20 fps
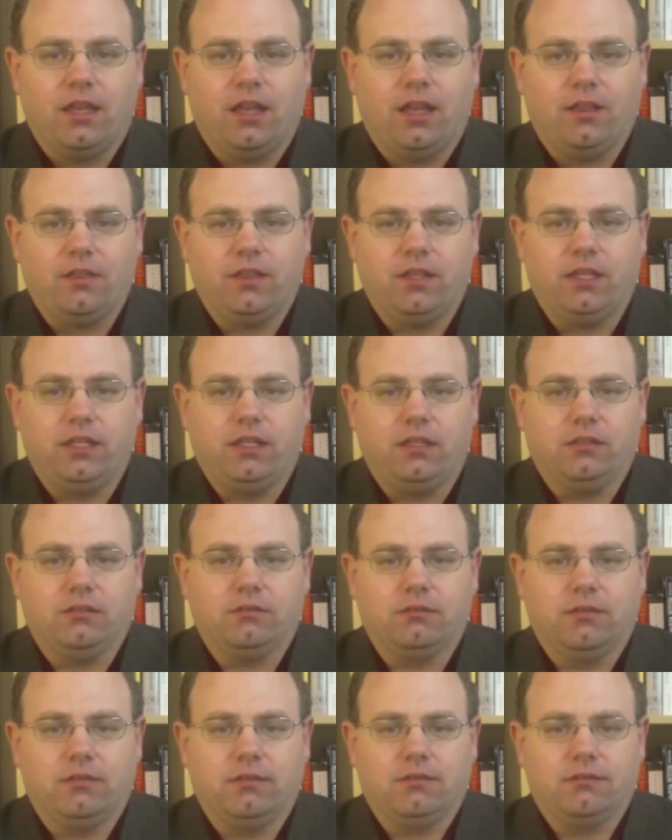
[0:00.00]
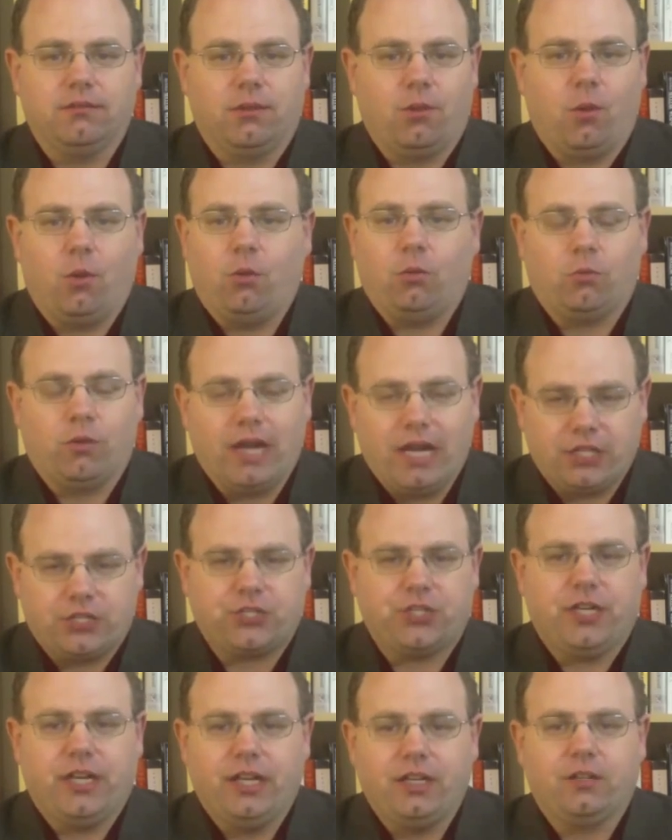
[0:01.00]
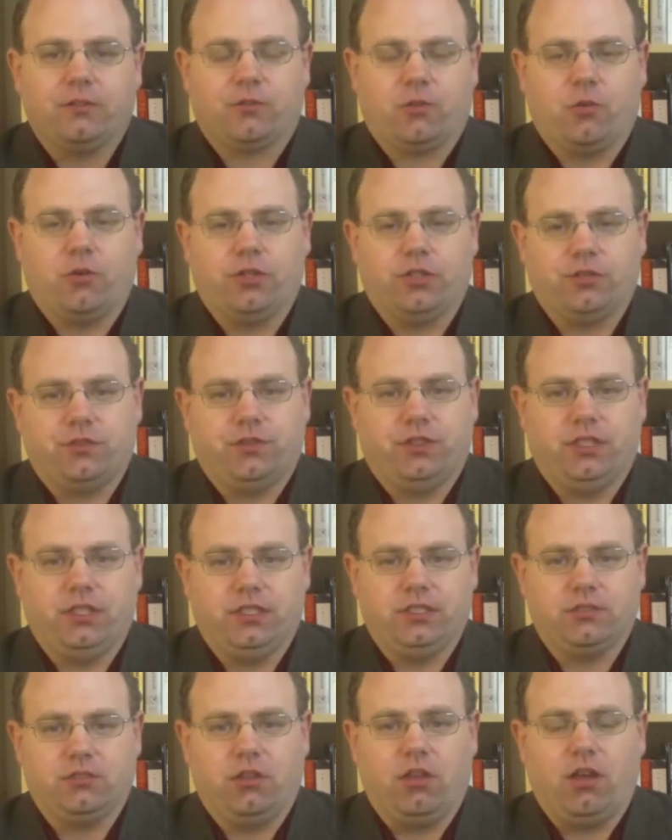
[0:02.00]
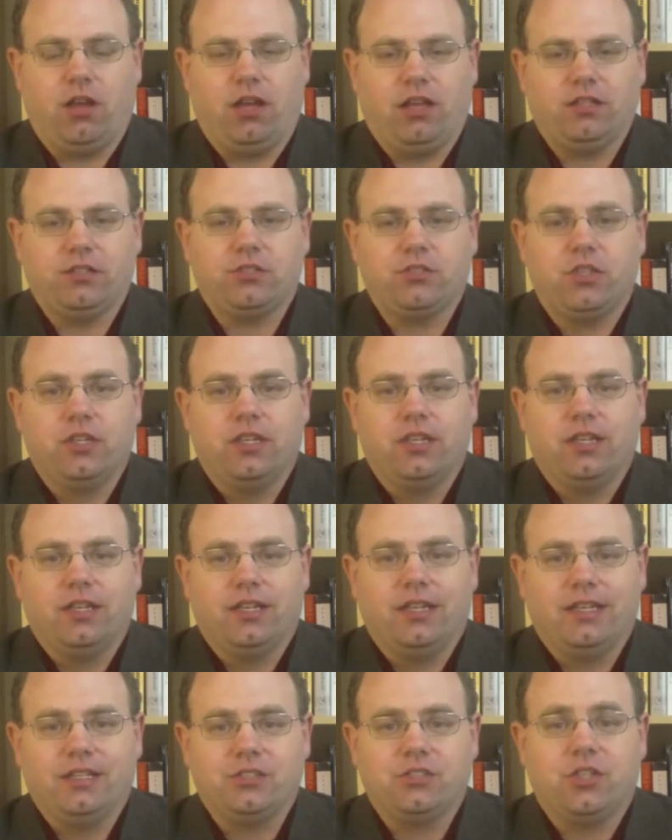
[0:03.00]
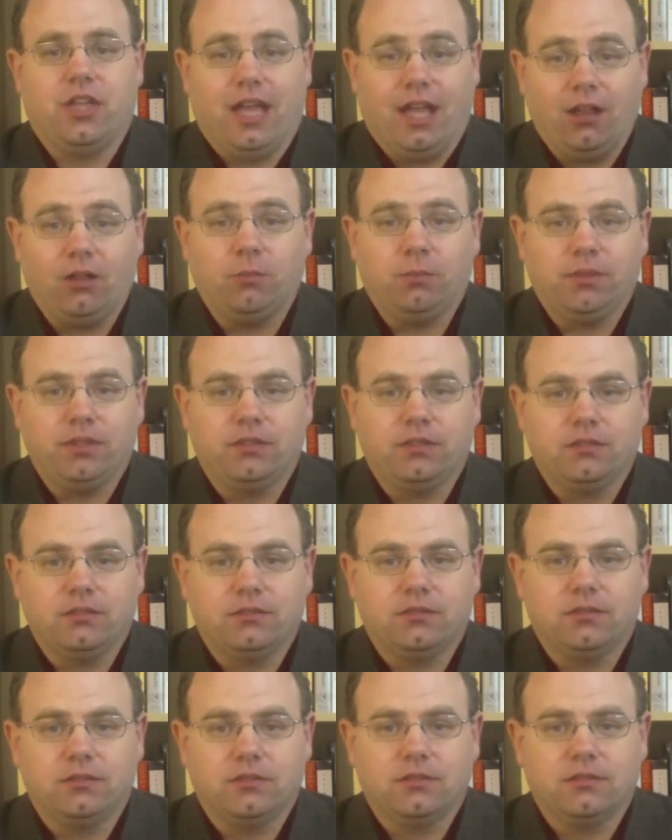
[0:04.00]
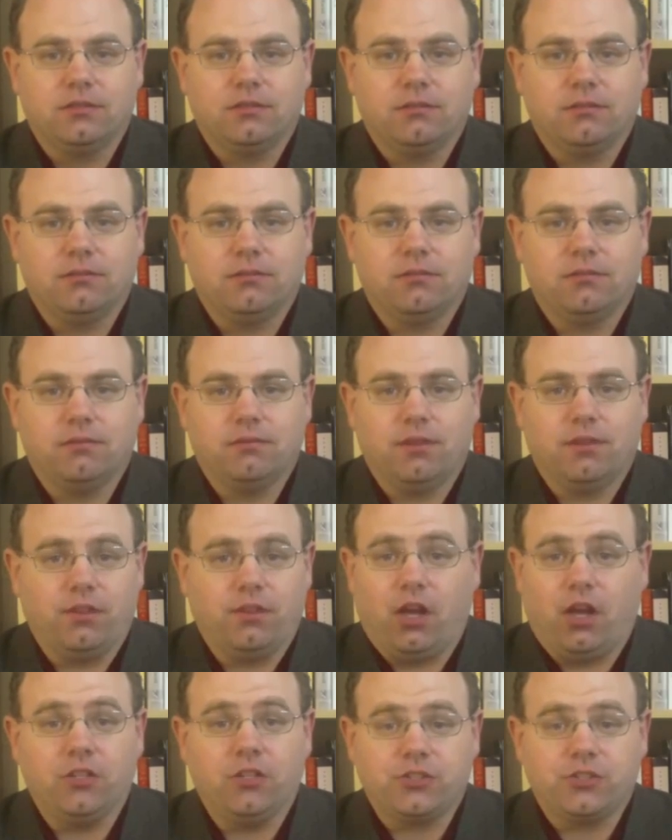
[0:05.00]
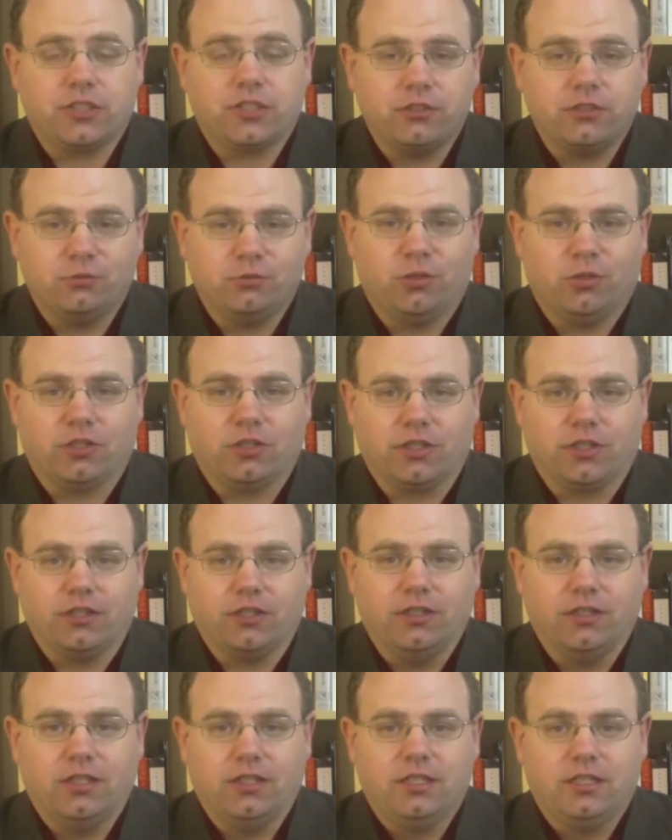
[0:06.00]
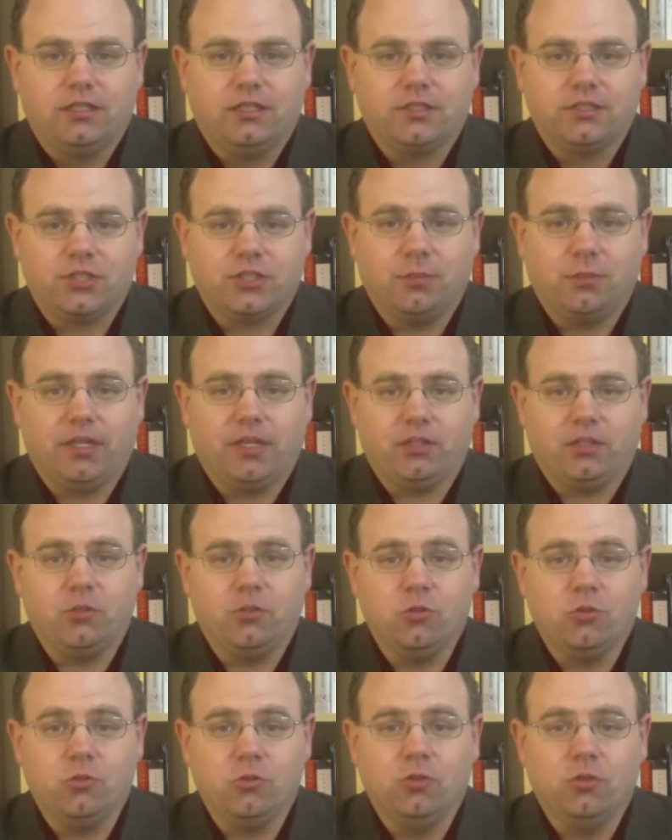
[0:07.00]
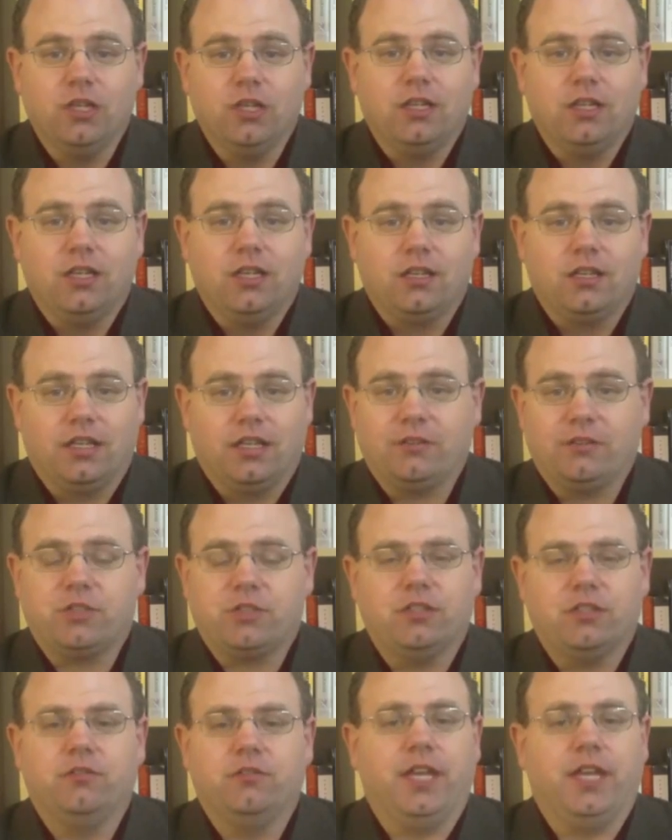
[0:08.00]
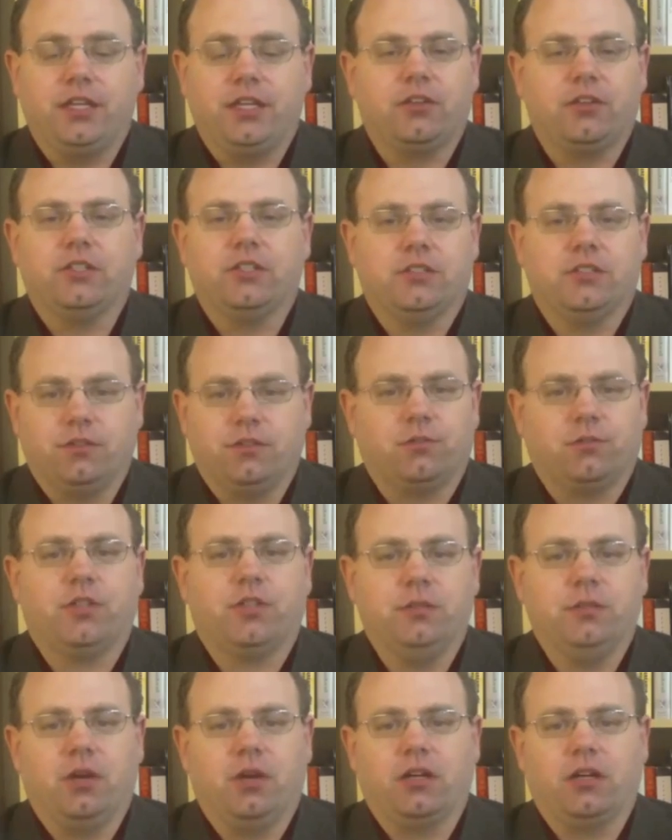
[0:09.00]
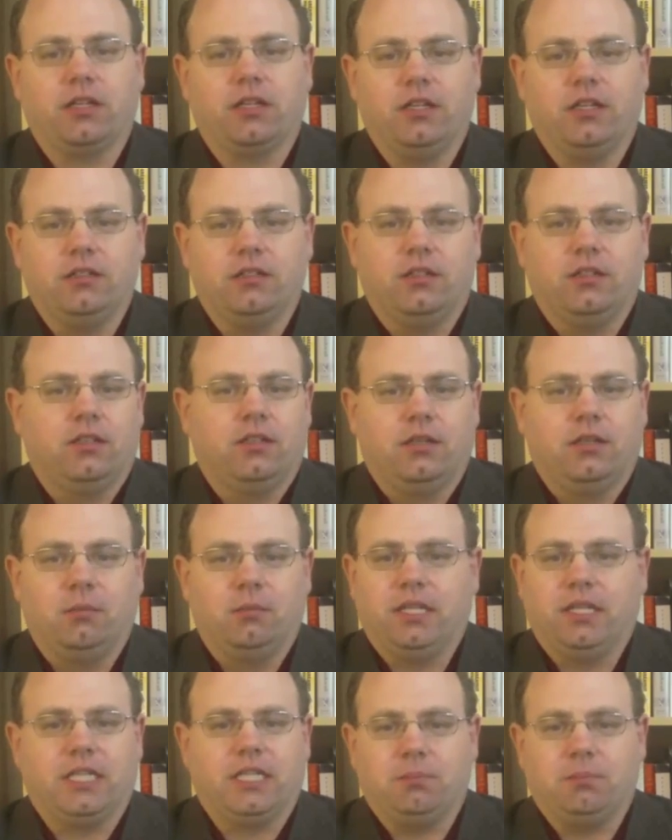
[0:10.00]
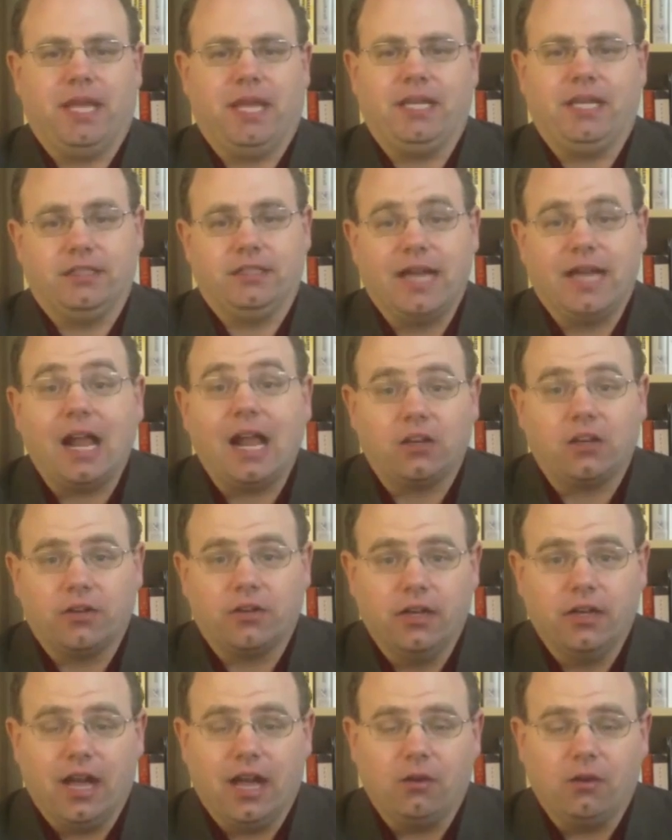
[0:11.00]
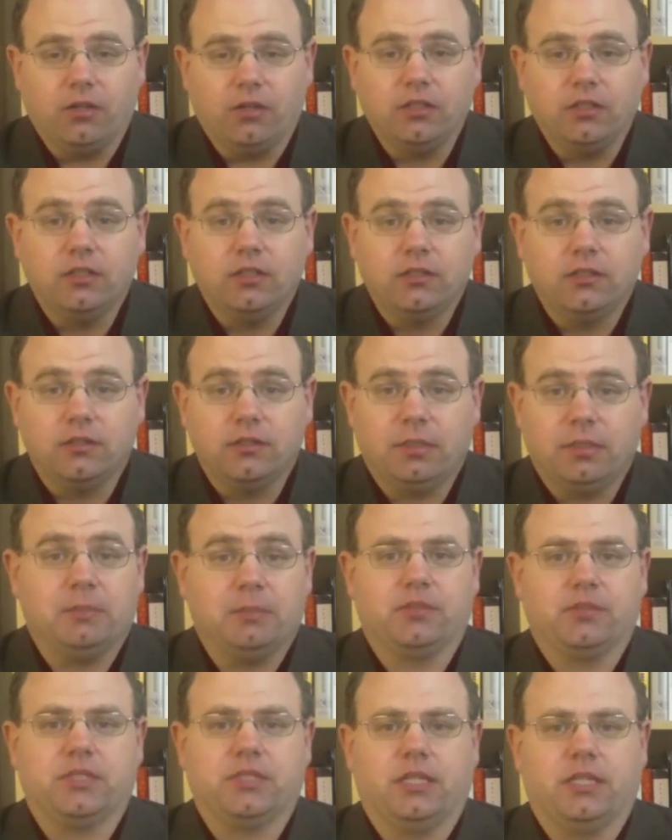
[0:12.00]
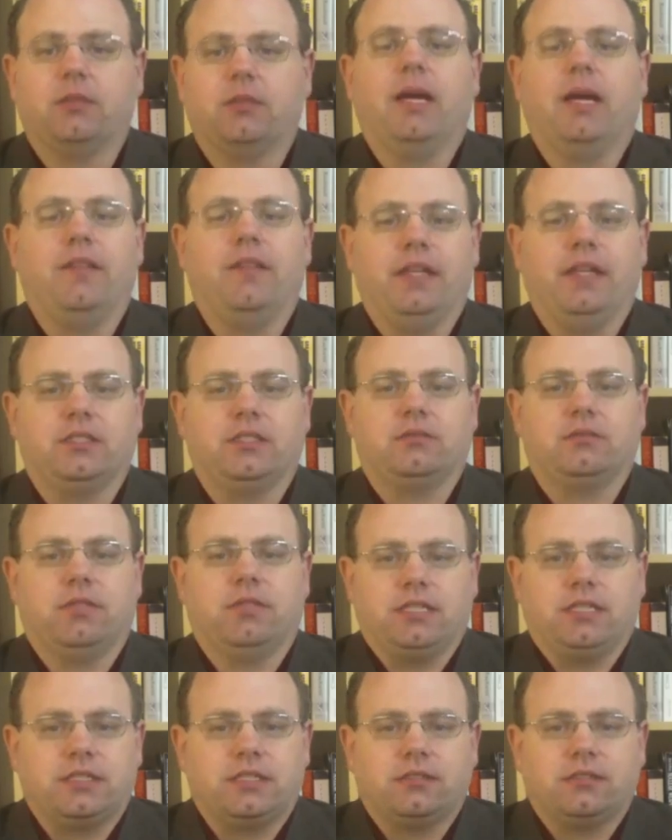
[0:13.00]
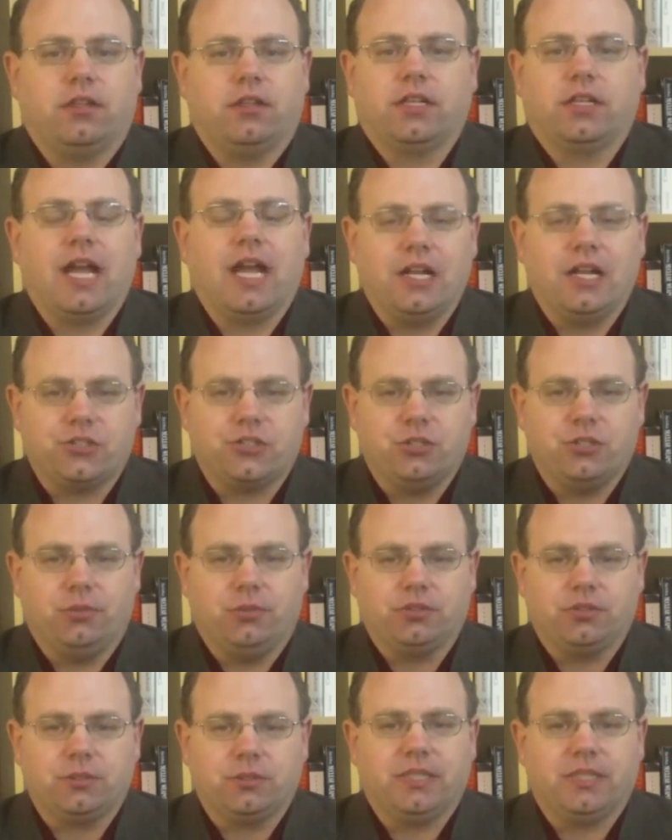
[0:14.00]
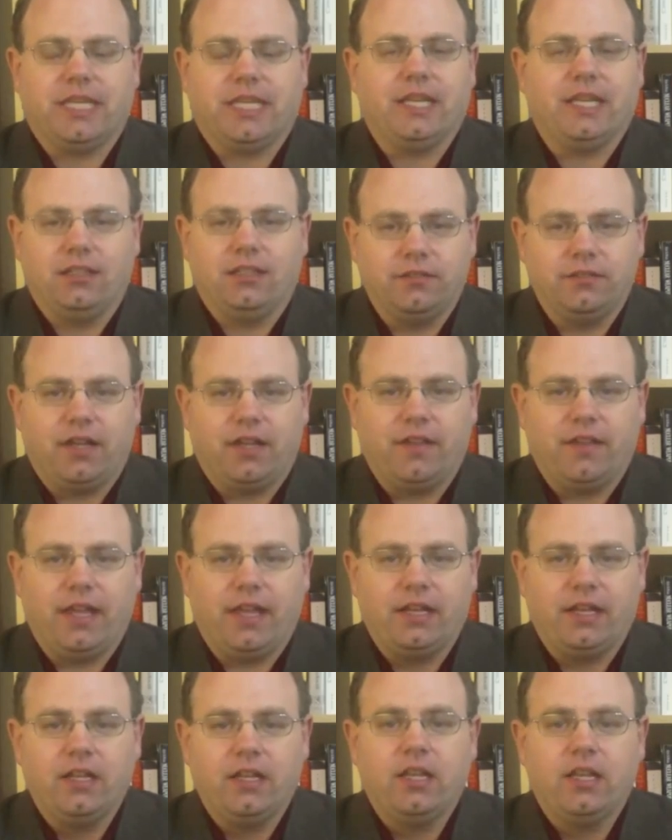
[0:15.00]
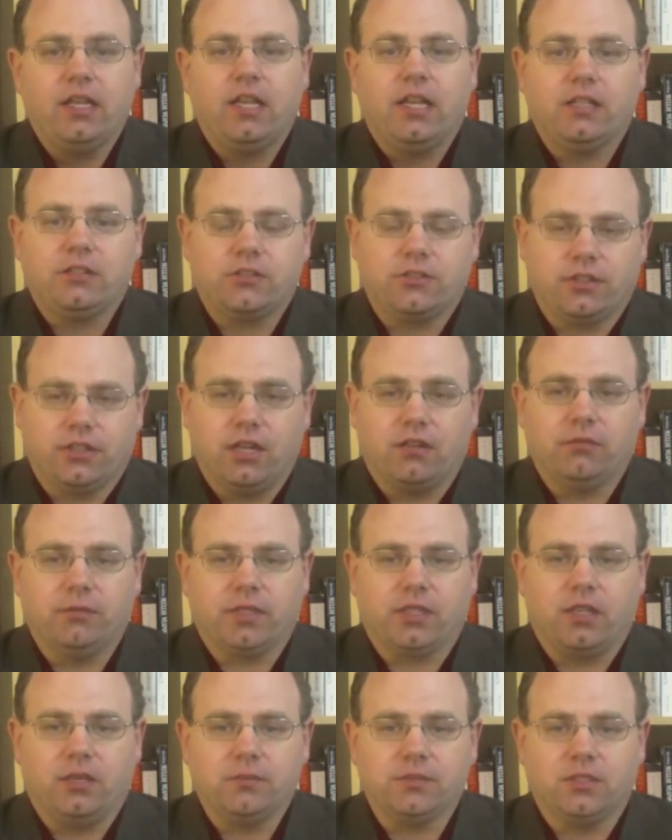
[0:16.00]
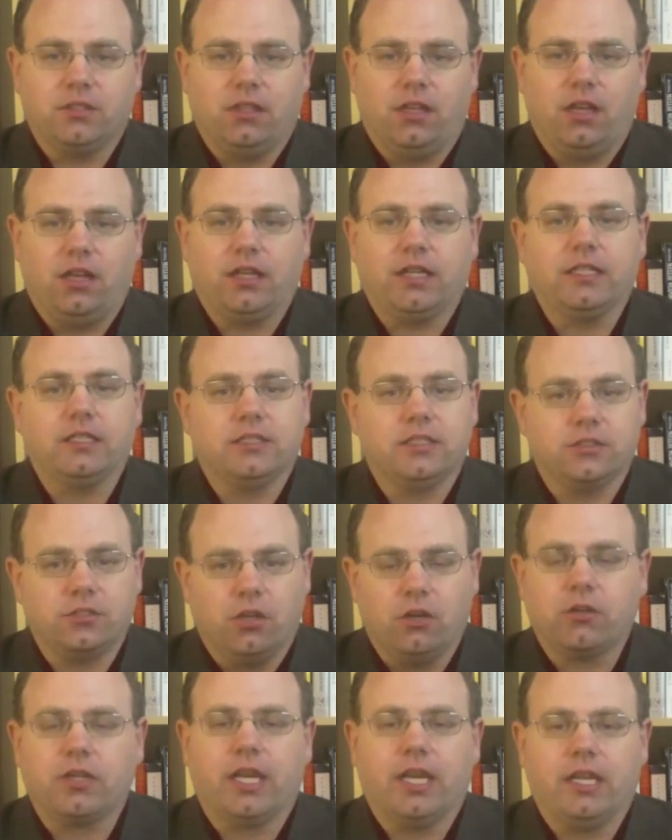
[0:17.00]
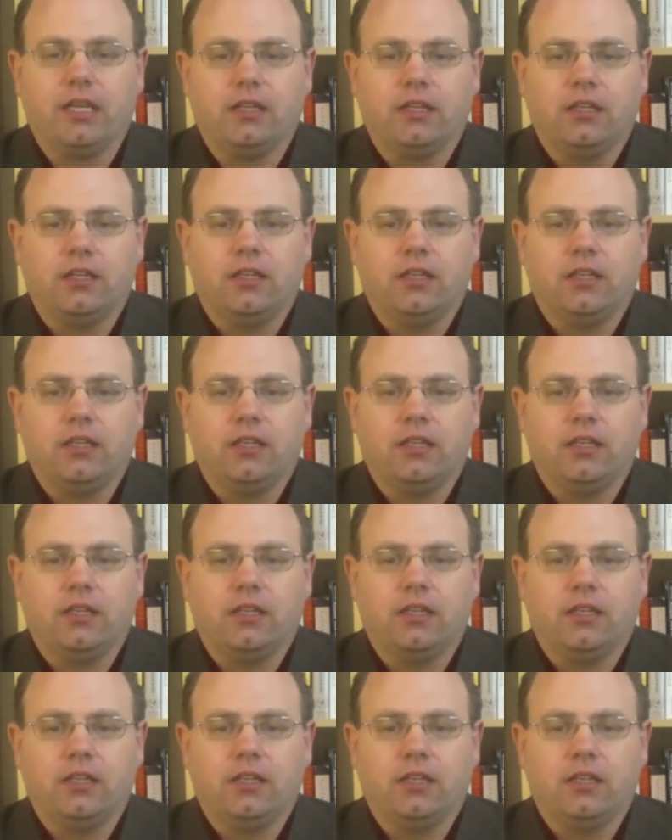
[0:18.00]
And the whole rationale, of course, for these laws is to help the unskilled worker. Somebody who, left to the vagaries of the free market, might get paid $1 an hour, and people say, come on, that's unconscionable. Somebody can't live on that. And so the government comes along and says, okay,